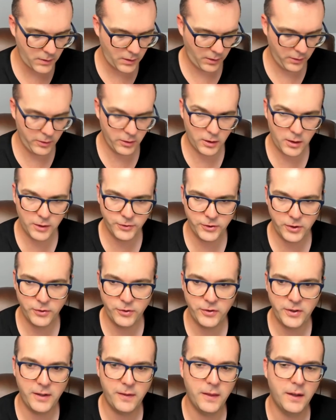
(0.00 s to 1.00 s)
You'll also
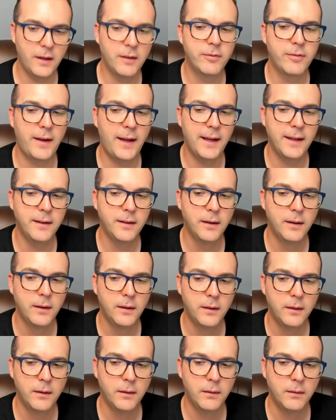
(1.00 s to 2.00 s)
see that if I
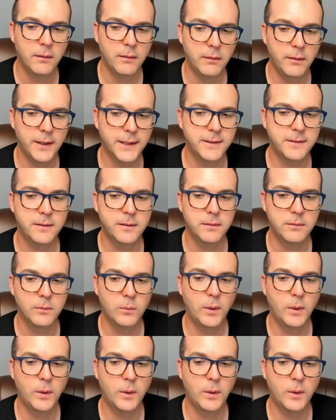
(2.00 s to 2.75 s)
list